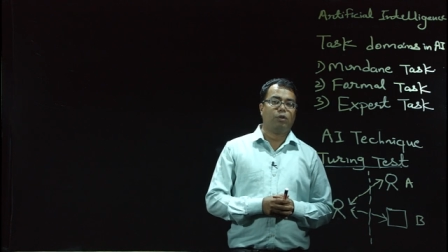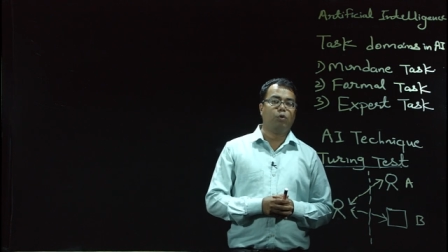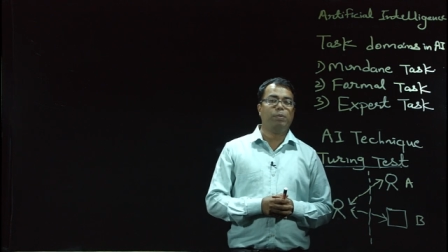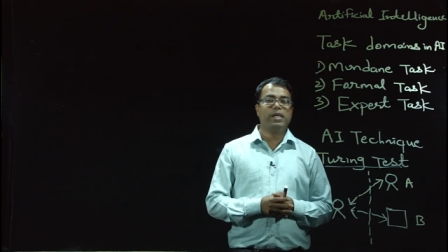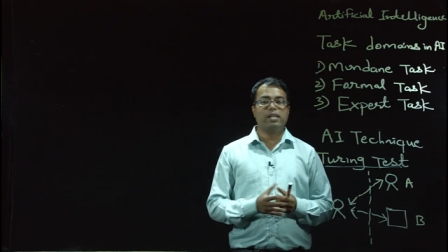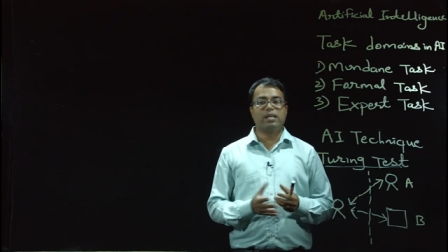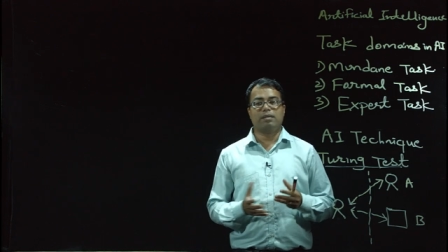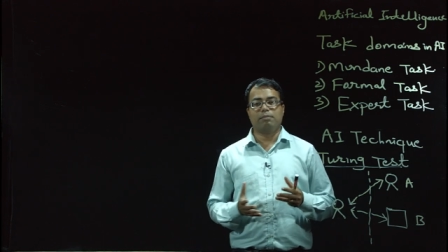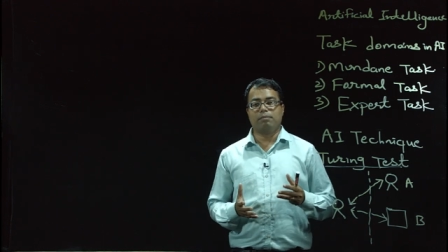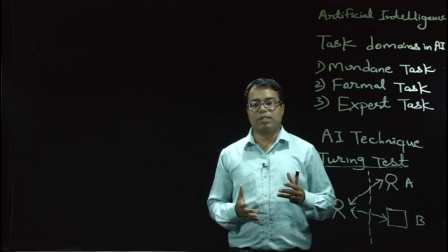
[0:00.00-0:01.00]
to build
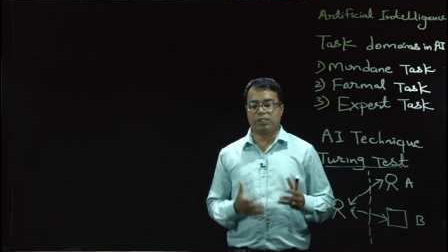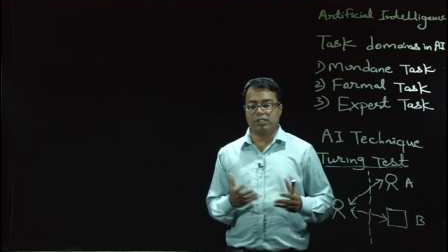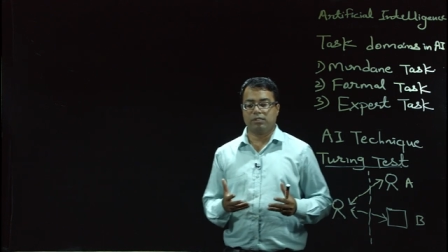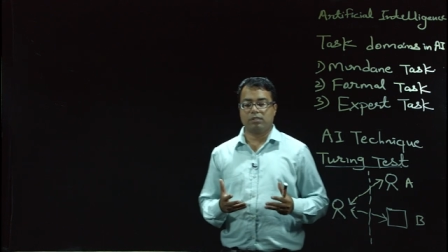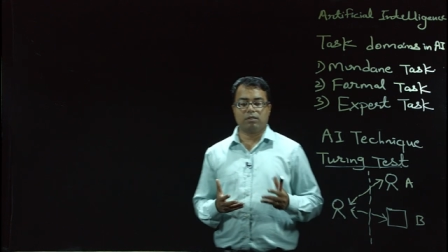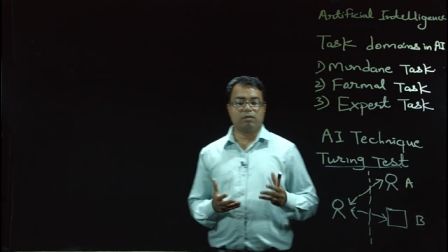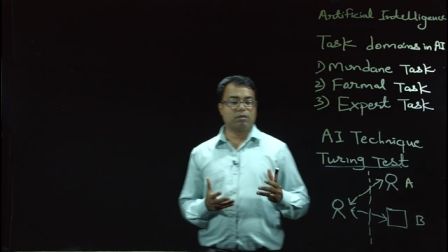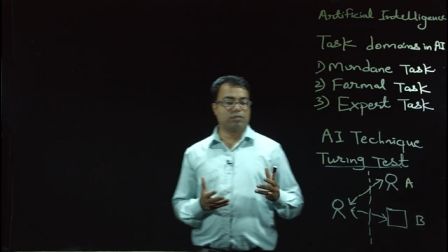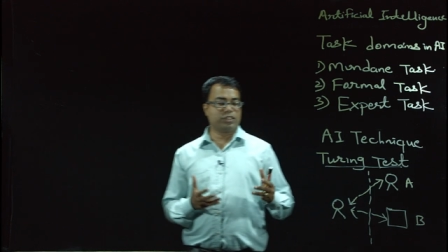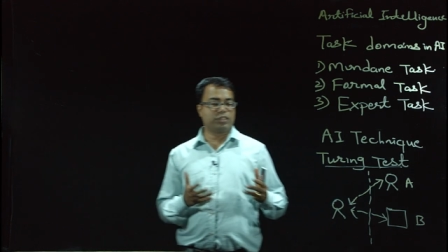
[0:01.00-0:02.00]
a machine
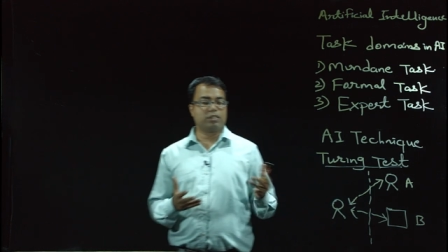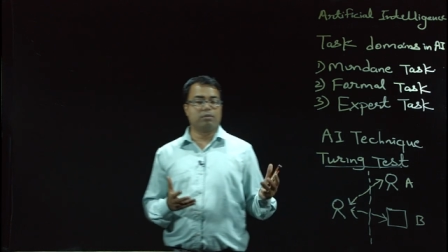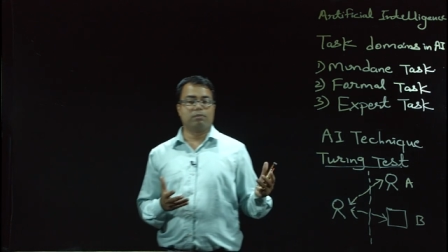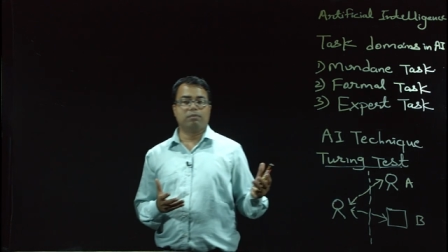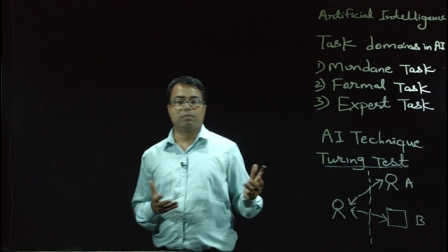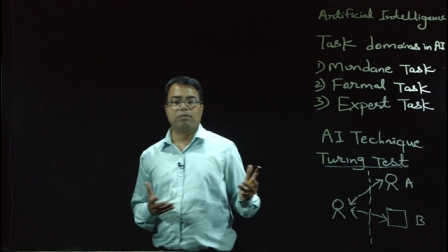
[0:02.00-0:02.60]
or system